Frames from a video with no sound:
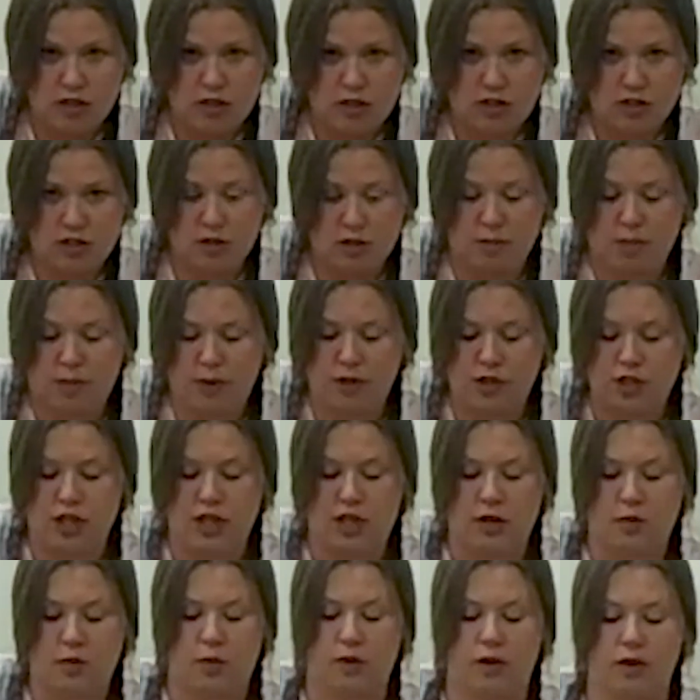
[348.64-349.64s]
to push
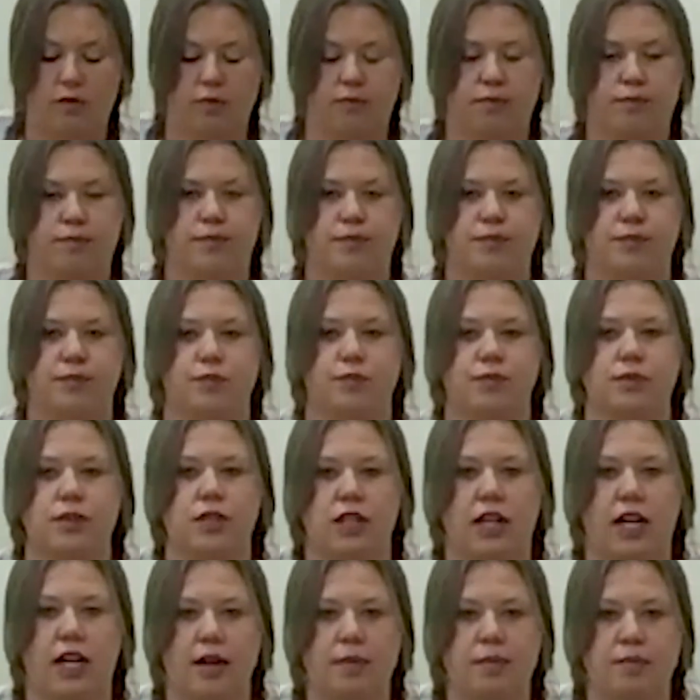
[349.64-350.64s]
inward. All
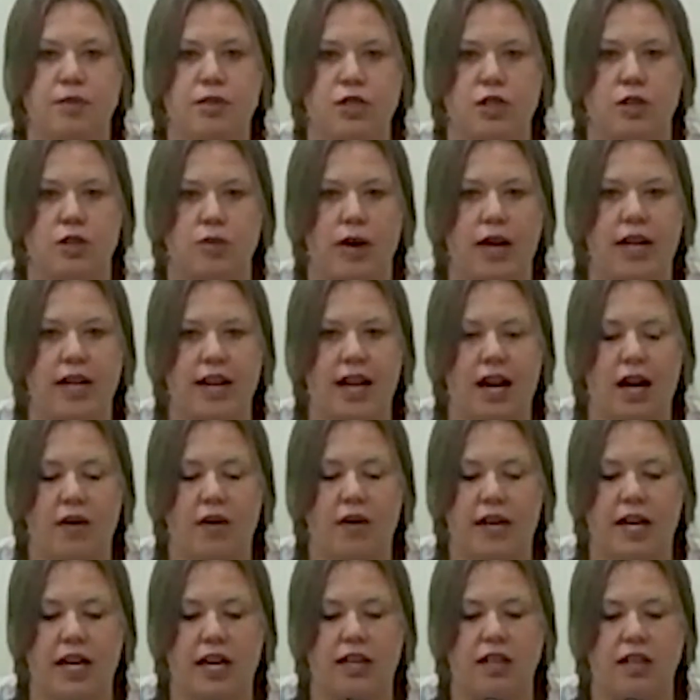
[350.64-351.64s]
right, so right now
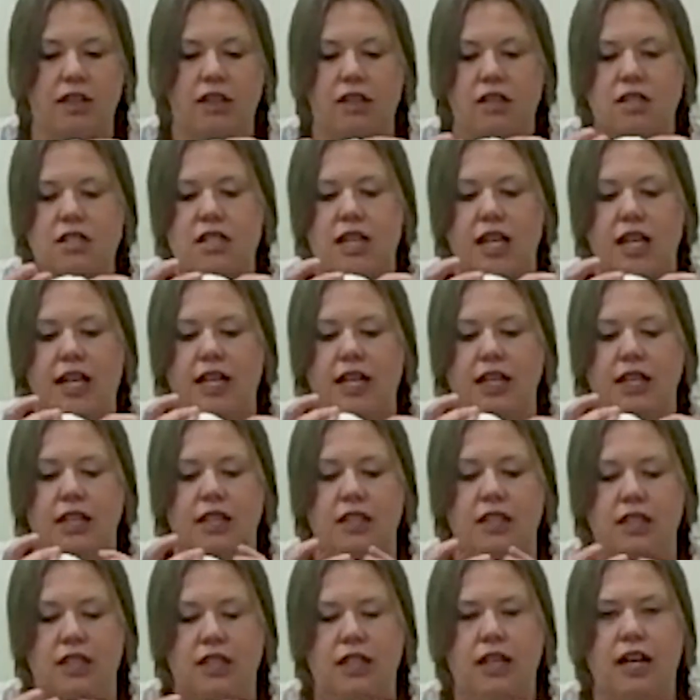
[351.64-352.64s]
it kind of looks like
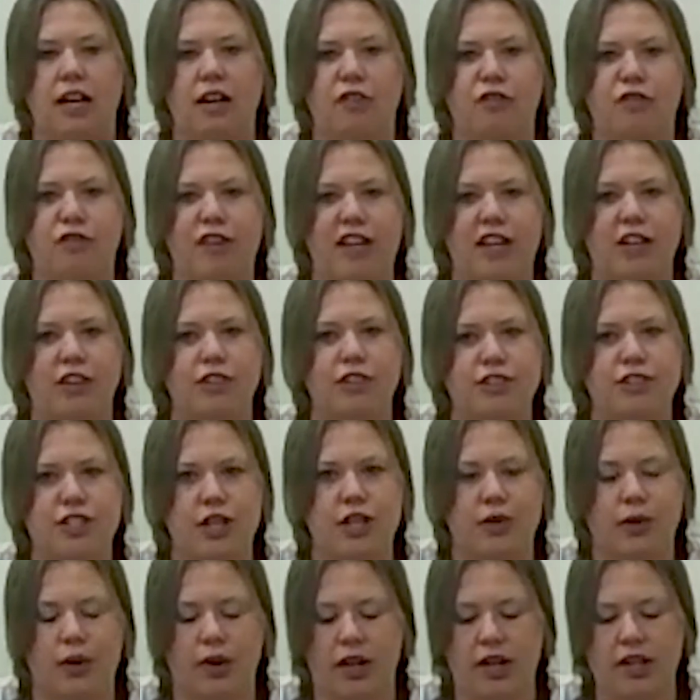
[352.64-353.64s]
a failed
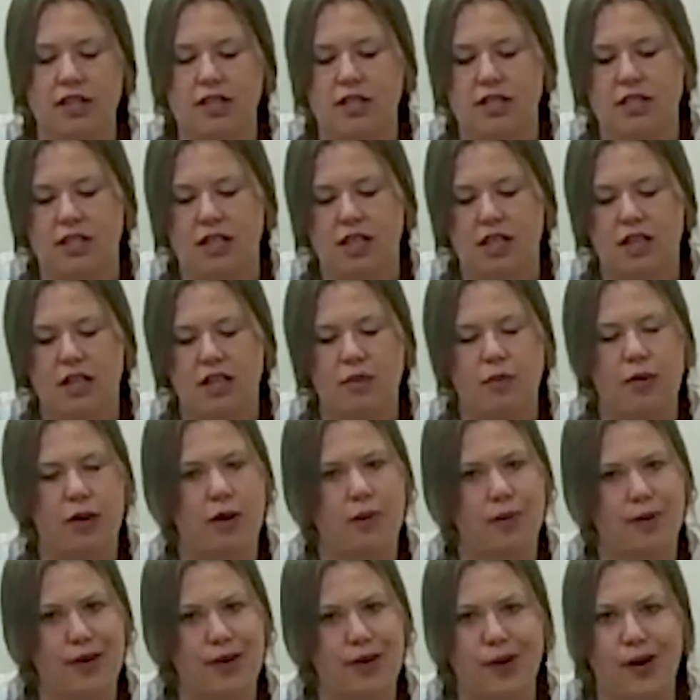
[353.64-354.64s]
donut. We don't
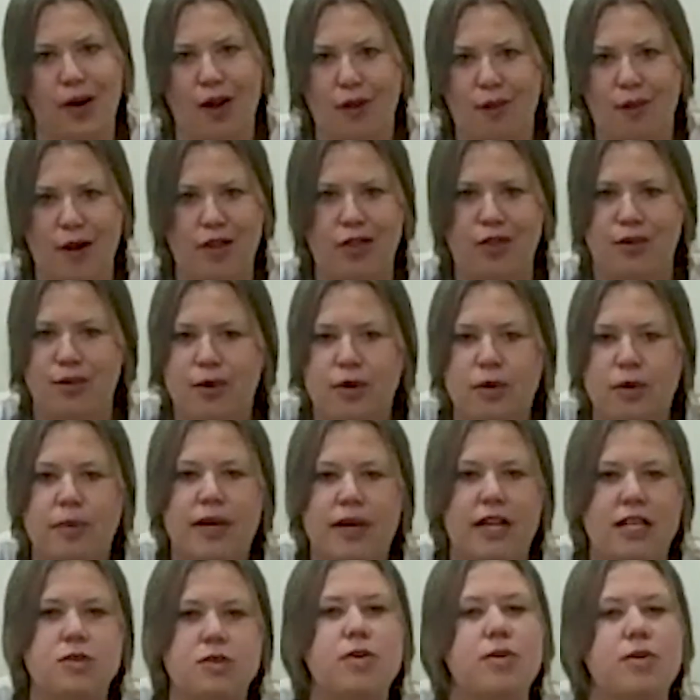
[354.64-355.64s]
want to go all the way through
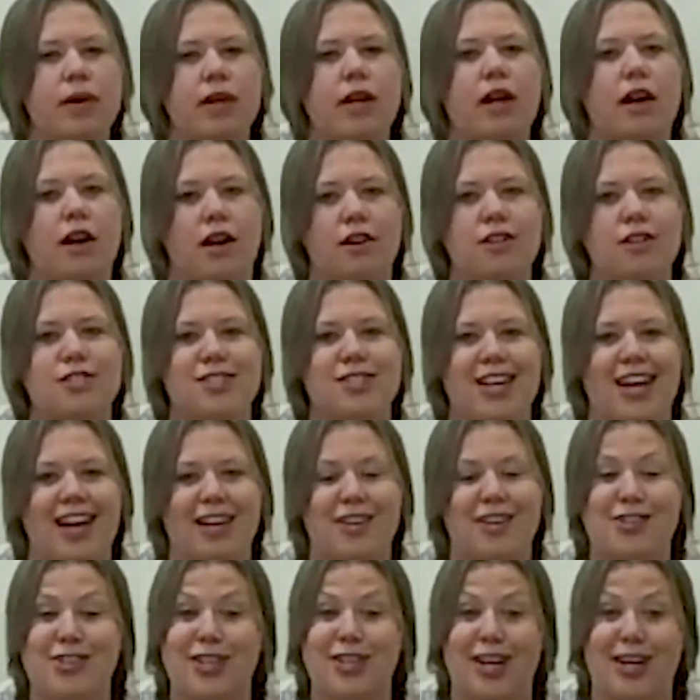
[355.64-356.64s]
because we want ours to
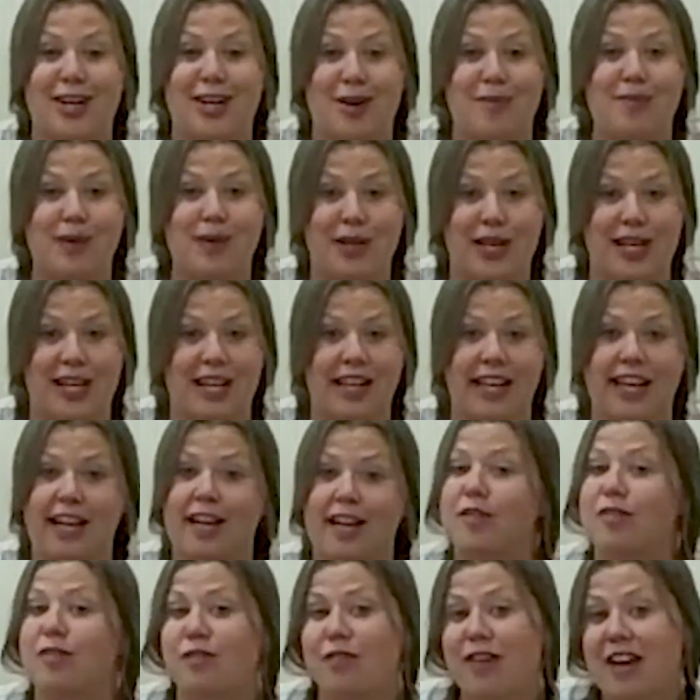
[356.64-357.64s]
actually end up looking like
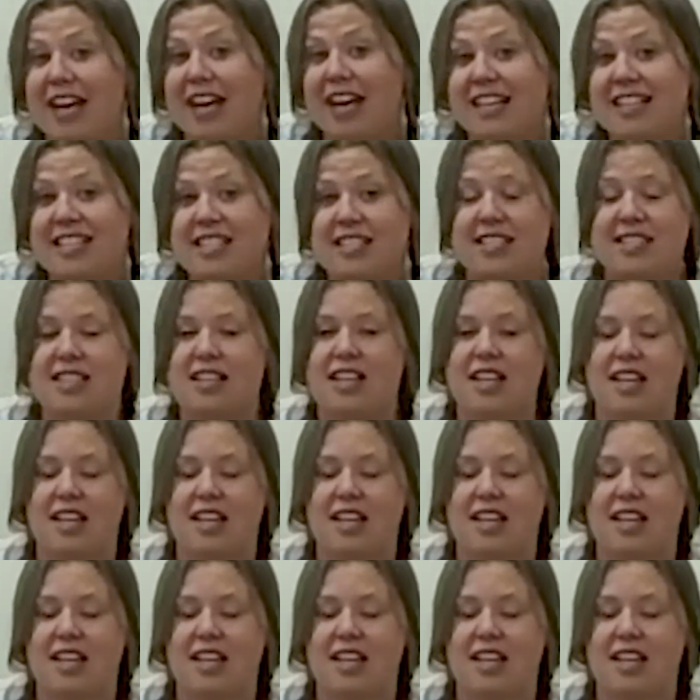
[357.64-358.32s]
a face.